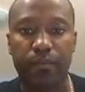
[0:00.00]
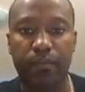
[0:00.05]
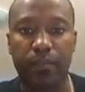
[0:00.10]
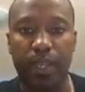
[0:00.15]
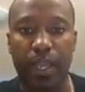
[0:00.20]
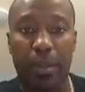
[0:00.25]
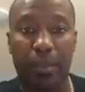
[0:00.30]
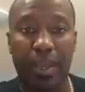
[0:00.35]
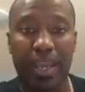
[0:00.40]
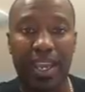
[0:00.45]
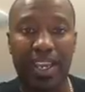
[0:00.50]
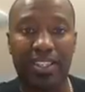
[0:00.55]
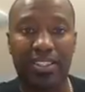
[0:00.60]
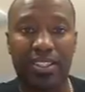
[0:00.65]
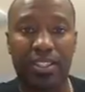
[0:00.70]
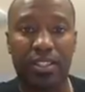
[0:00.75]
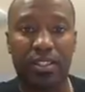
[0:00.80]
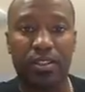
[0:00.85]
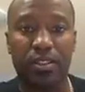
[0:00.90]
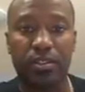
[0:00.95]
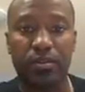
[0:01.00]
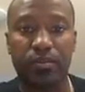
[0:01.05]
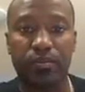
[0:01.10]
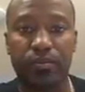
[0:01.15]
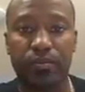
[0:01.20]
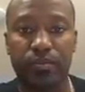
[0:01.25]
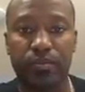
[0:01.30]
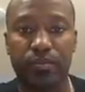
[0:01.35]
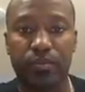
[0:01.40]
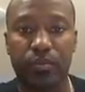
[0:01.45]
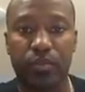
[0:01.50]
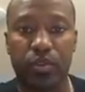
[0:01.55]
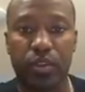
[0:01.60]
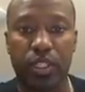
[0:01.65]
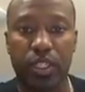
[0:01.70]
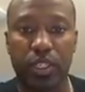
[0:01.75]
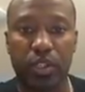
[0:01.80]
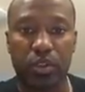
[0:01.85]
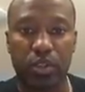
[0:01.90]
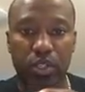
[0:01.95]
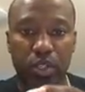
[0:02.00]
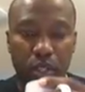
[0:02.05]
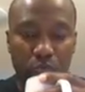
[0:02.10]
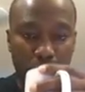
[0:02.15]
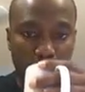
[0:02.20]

I'm excellent. Really good.